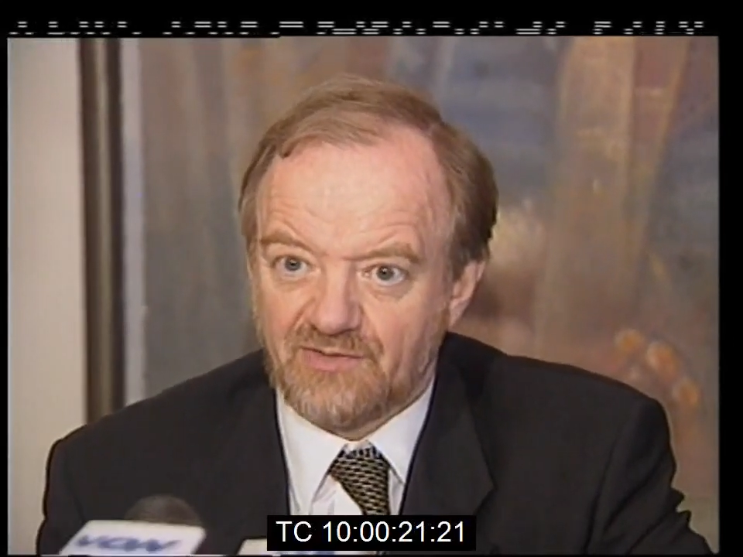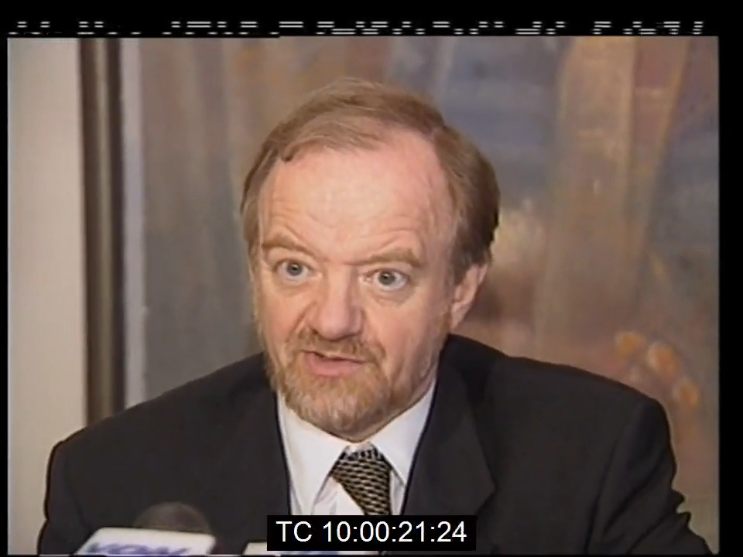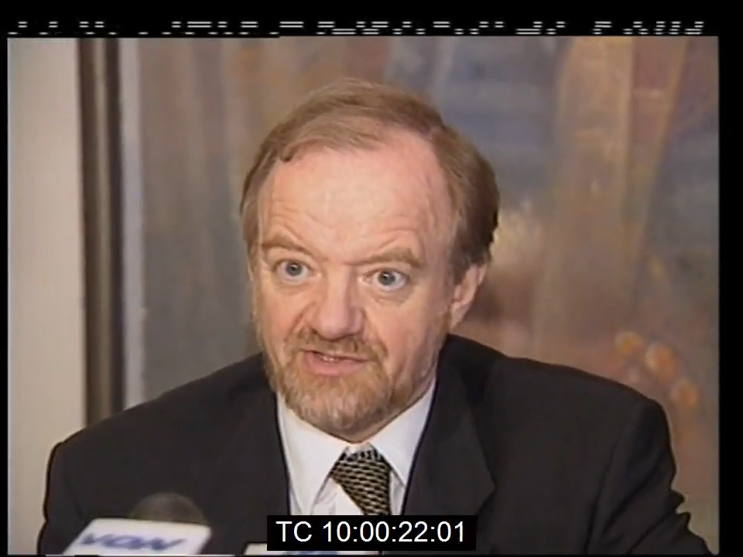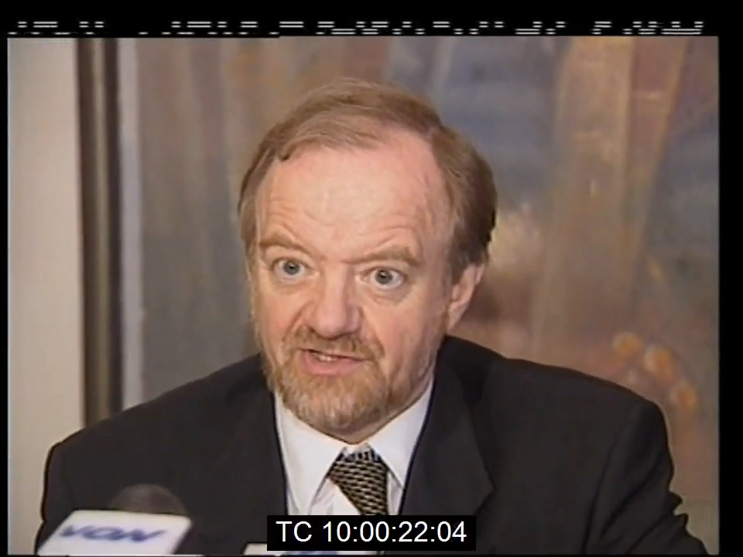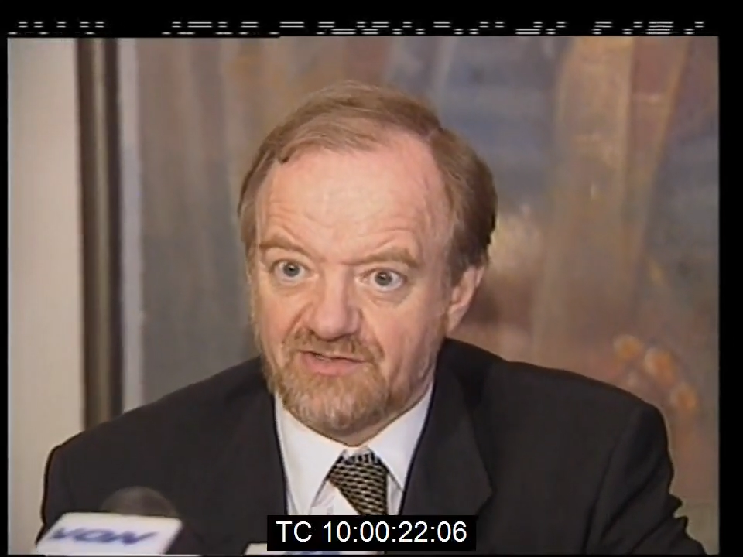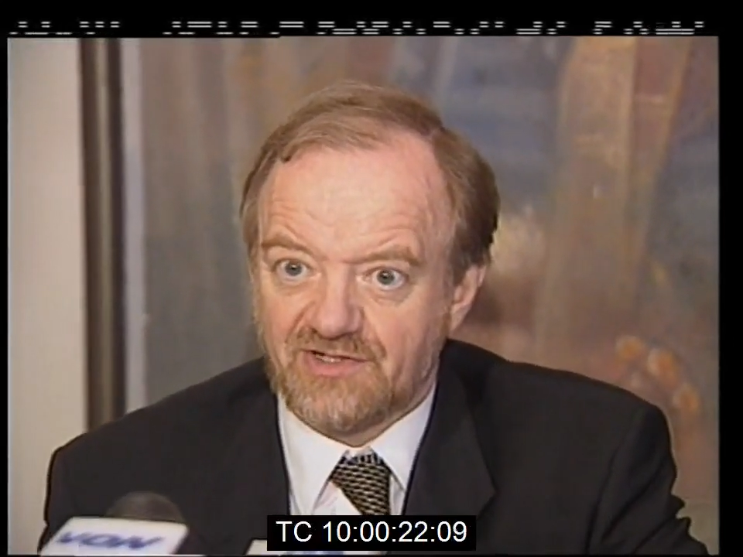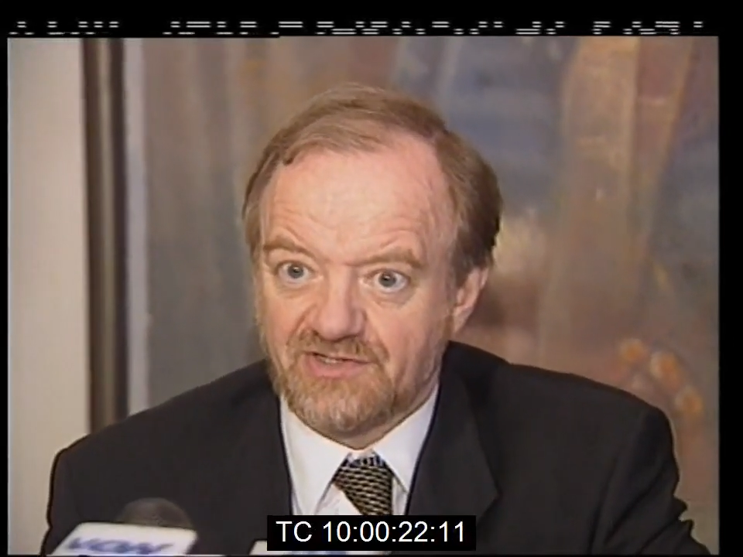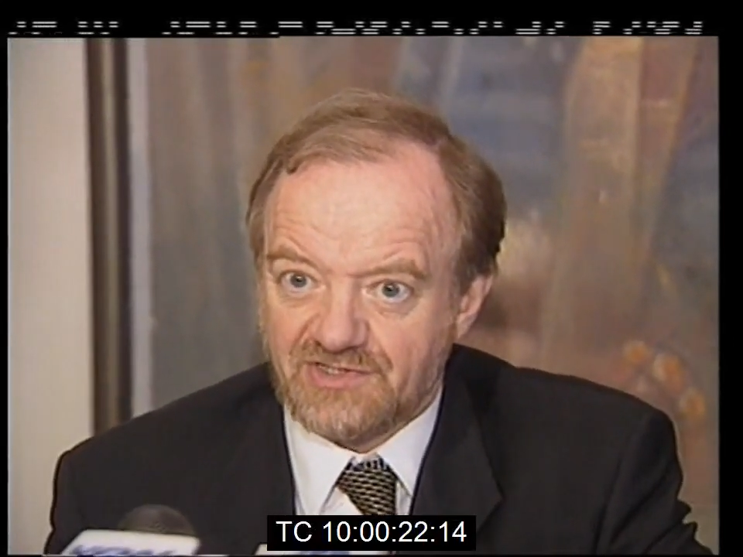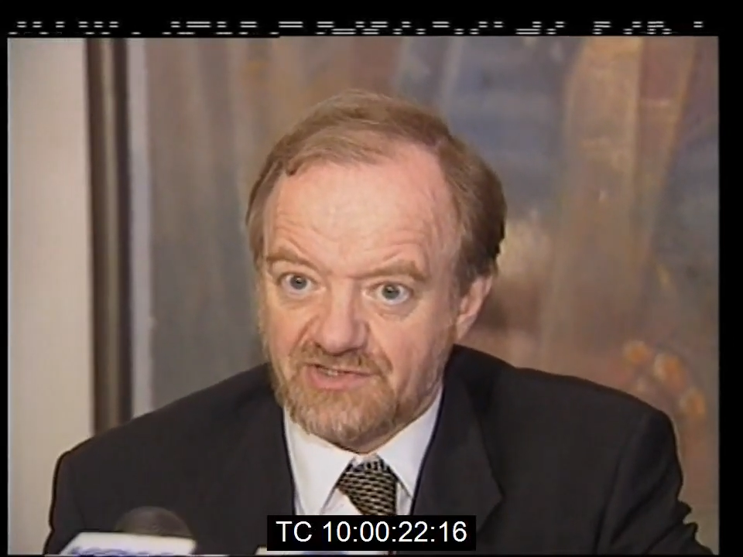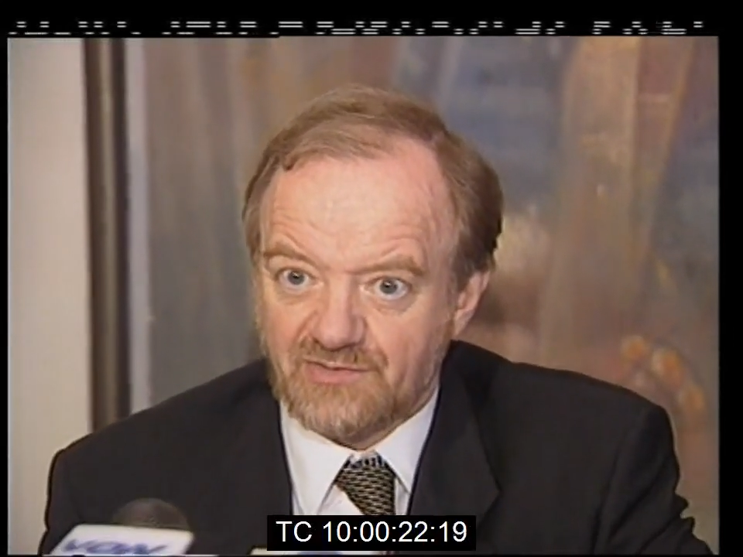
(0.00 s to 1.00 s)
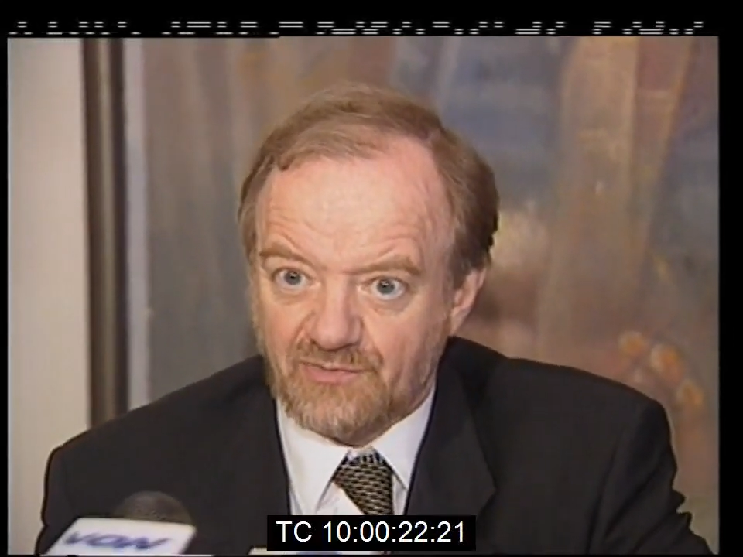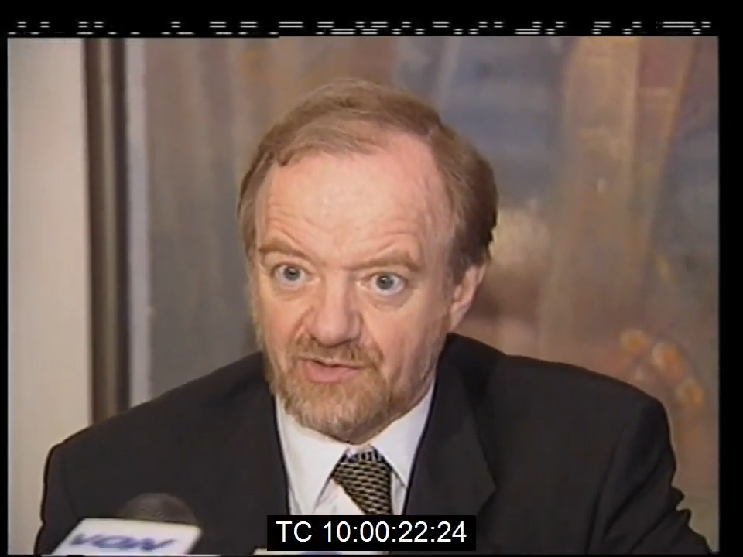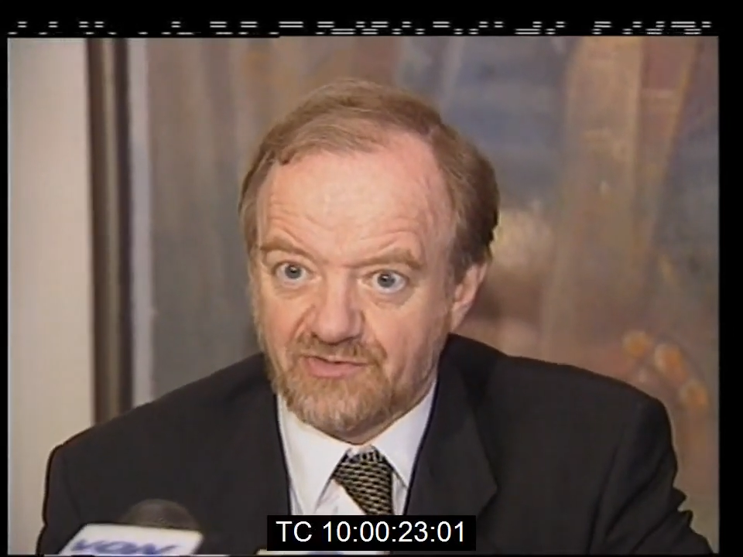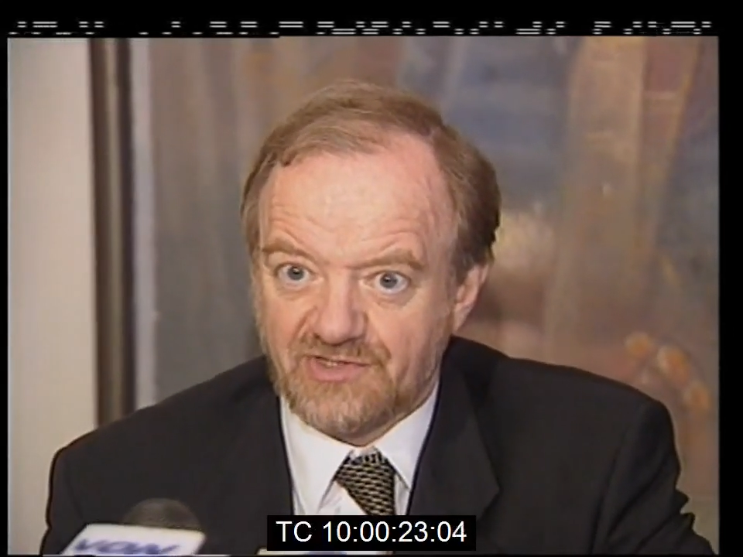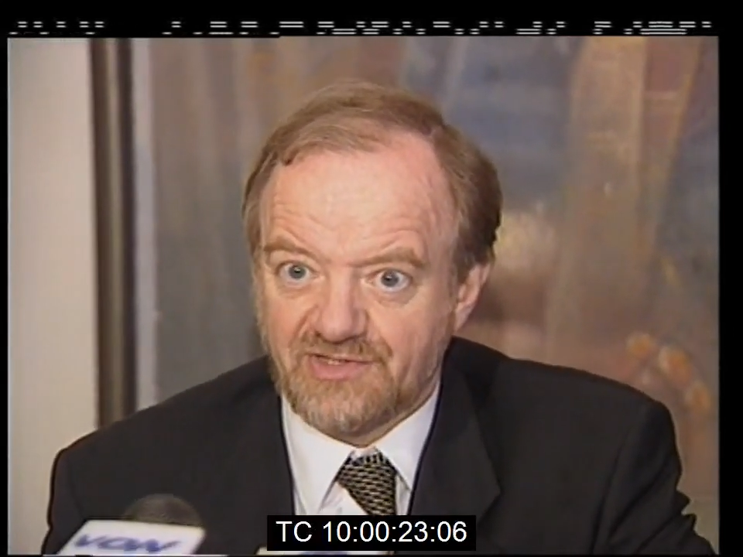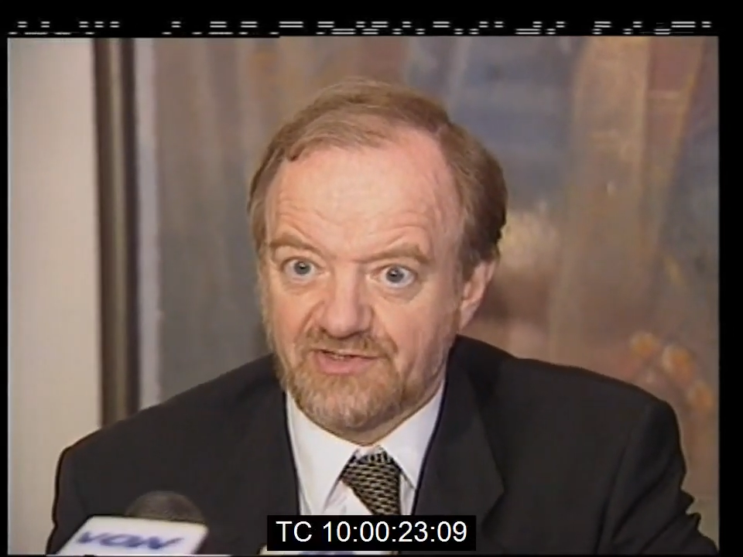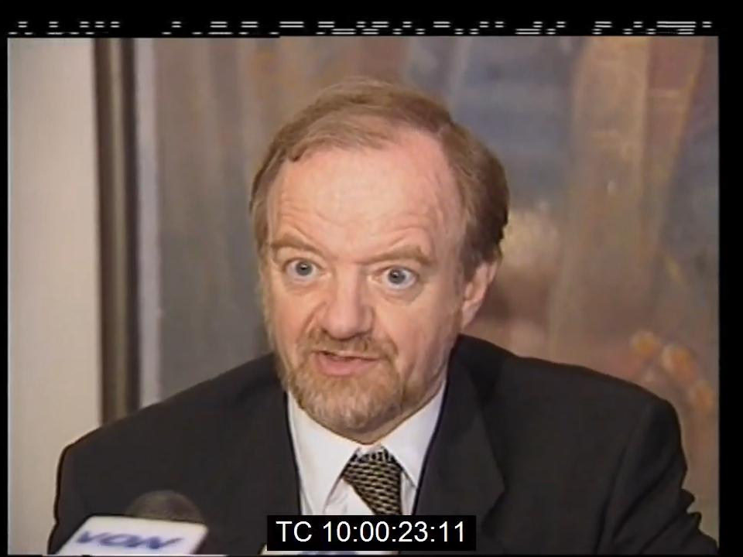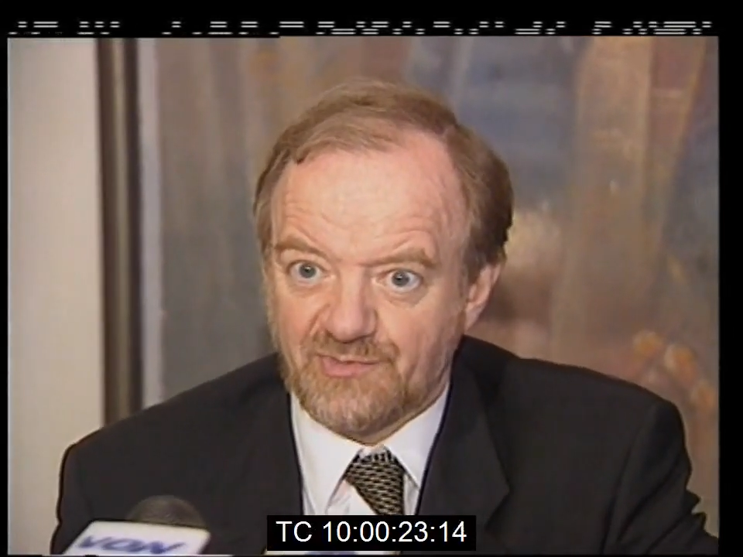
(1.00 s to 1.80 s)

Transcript: in which the transition process is